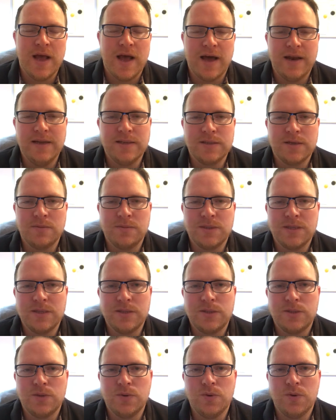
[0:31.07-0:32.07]
And this comes
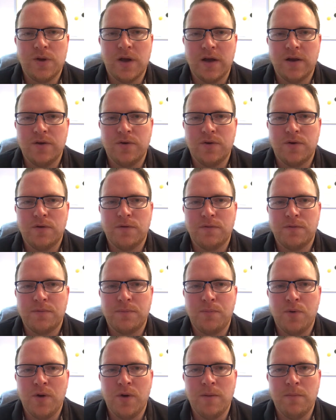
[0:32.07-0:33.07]
into kind of
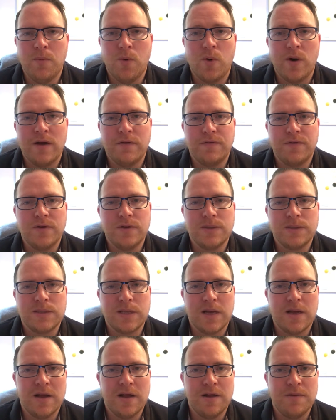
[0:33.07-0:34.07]
putting more efforts
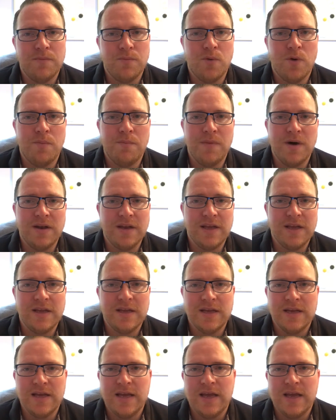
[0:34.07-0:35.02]
and more money